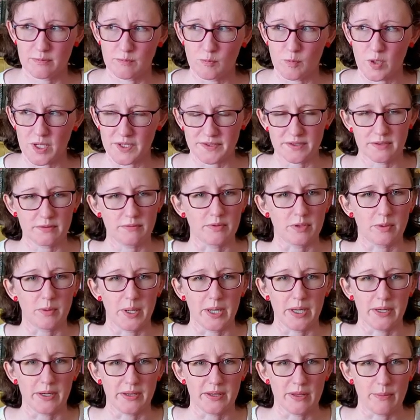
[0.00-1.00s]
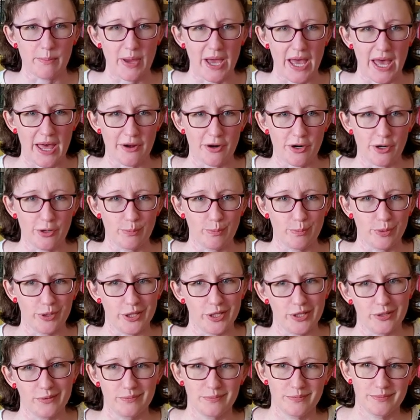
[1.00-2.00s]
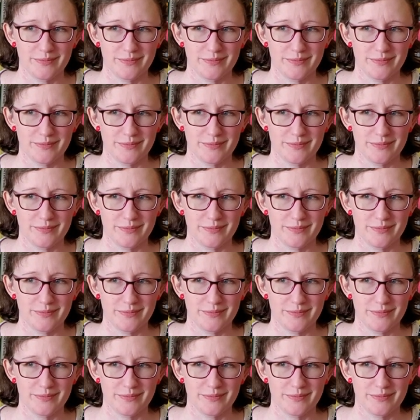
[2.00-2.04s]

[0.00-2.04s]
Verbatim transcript: wasn't required in the pattern, but